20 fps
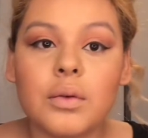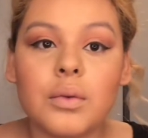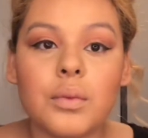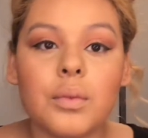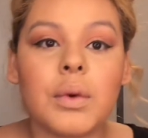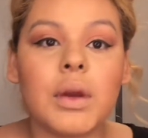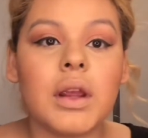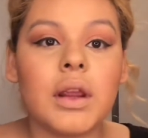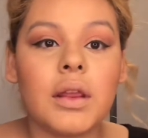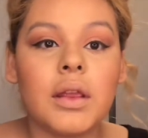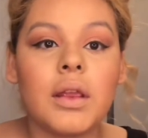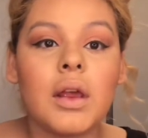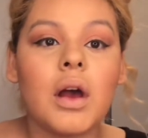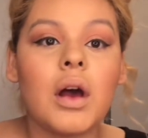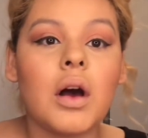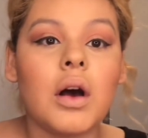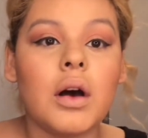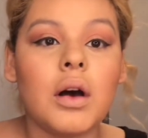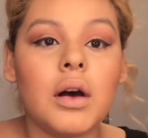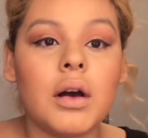with
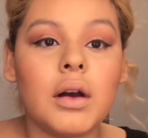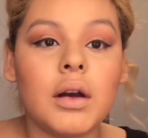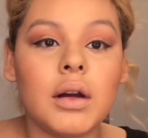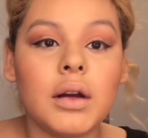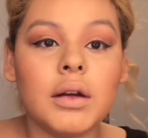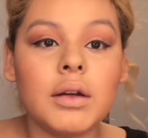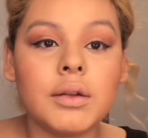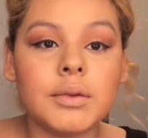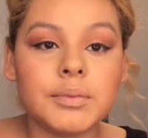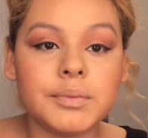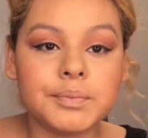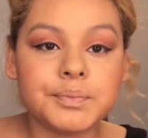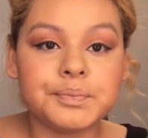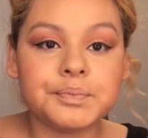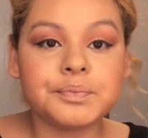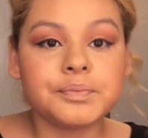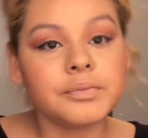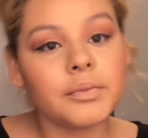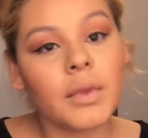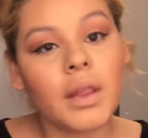our
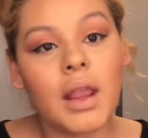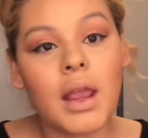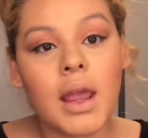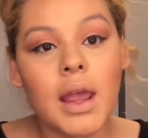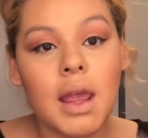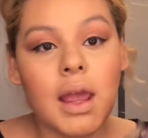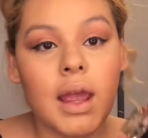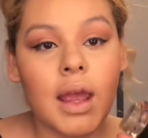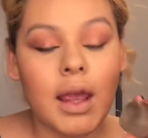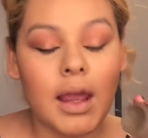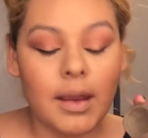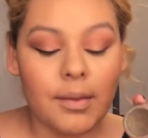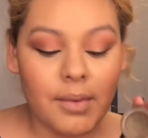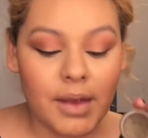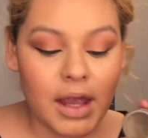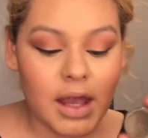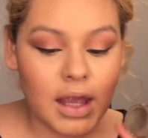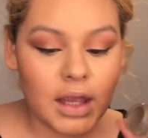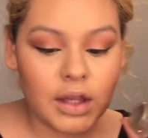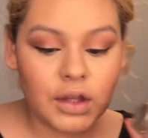
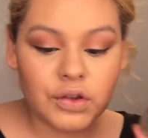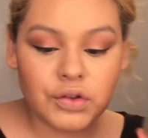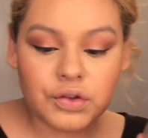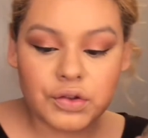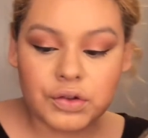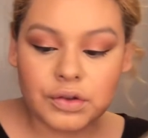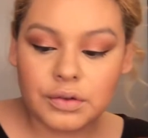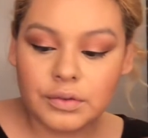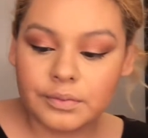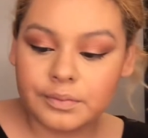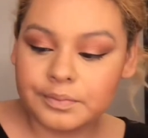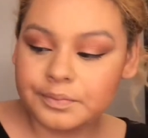ABH